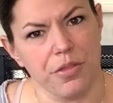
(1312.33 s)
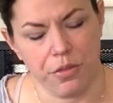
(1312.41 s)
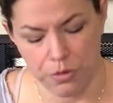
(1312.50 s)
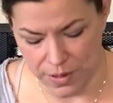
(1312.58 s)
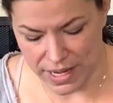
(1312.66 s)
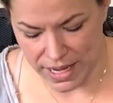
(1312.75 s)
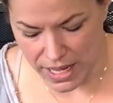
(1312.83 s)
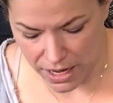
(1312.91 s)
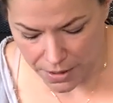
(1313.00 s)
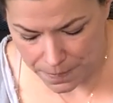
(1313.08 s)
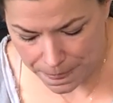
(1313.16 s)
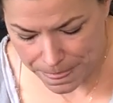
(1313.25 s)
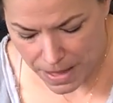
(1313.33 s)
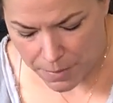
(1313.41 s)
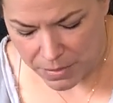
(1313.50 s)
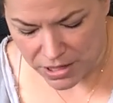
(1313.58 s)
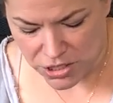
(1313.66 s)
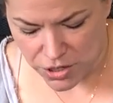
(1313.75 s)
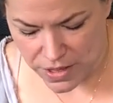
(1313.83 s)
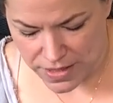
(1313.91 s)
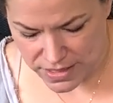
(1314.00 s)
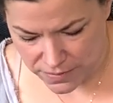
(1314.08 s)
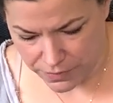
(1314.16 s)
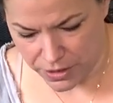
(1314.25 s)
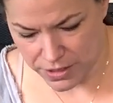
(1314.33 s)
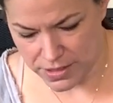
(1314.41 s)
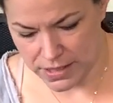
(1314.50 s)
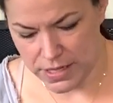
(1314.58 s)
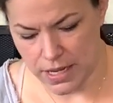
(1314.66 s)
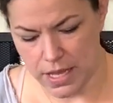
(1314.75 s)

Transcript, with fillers: threw it in here, but I'll show you this first.